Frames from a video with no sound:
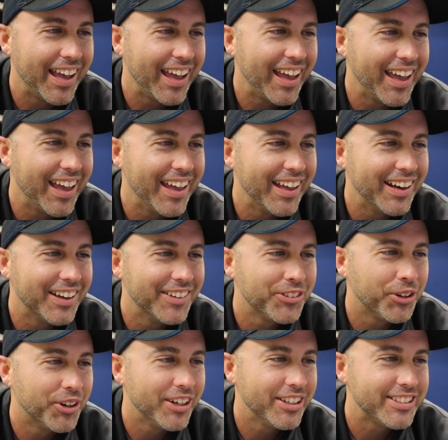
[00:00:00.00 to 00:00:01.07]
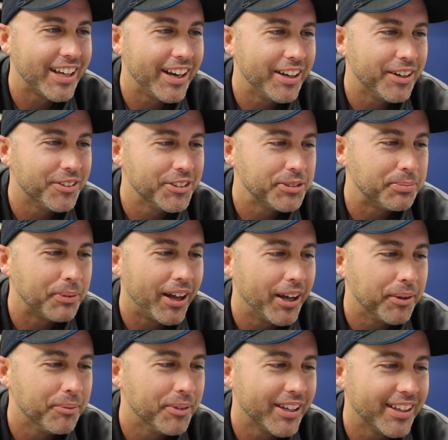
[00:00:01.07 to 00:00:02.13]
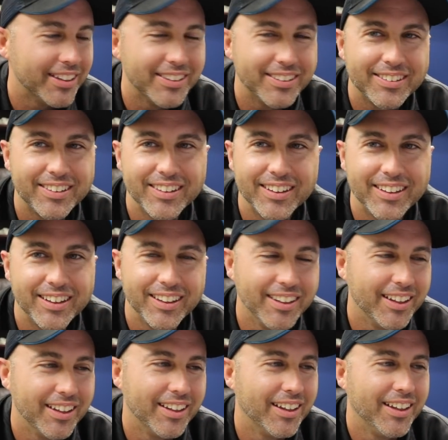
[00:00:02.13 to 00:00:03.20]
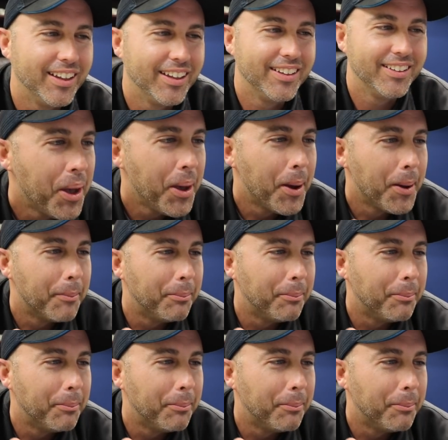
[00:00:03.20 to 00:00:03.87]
And of course I didn't respond because, yeah.